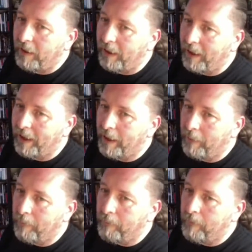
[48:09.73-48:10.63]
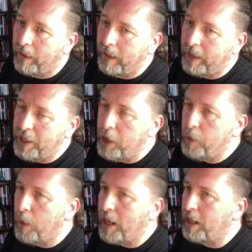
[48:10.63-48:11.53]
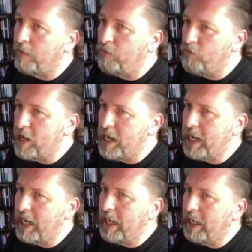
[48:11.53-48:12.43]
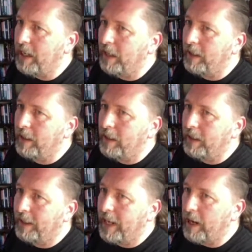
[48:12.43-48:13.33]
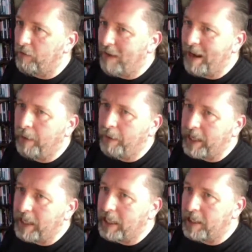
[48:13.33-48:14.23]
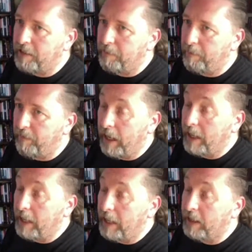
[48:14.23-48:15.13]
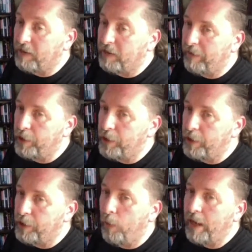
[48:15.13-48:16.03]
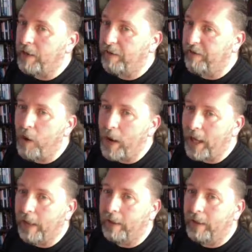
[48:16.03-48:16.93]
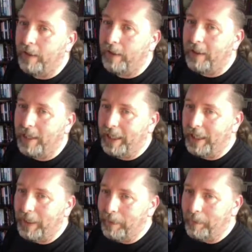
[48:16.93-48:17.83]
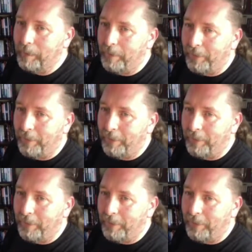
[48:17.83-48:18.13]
the only way you can really get around it is literally through sheer weight of fire, and